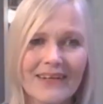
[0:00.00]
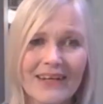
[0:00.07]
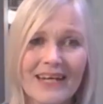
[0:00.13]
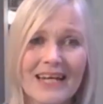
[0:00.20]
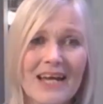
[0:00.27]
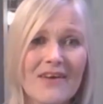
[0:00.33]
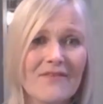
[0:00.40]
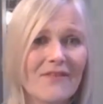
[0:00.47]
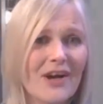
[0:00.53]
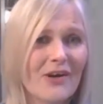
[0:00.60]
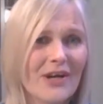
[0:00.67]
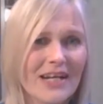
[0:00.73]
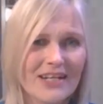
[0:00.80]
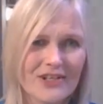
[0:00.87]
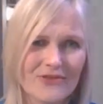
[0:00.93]
And
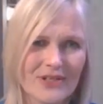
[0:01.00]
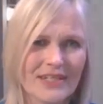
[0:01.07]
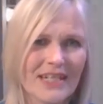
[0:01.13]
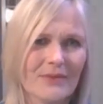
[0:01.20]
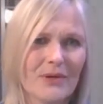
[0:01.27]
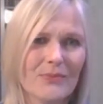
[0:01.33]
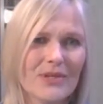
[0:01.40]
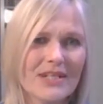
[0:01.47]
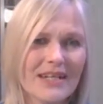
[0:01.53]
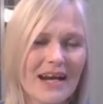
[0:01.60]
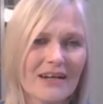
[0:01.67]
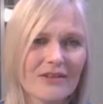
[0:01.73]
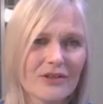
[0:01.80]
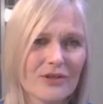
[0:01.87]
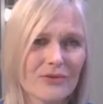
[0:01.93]
very interesting, when we
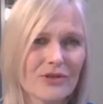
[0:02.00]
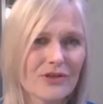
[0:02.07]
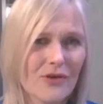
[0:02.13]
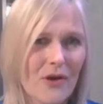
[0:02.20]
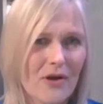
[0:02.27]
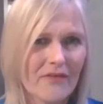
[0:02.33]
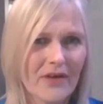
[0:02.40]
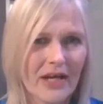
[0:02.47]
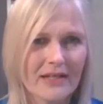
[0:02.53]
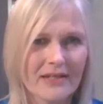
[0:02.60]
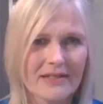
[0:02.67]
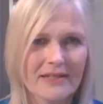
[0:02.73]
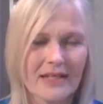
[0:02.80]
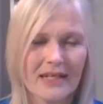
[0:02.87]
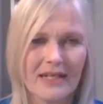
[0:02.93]
started to do
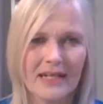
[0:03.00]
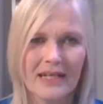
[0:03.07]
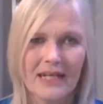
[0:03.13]
surveys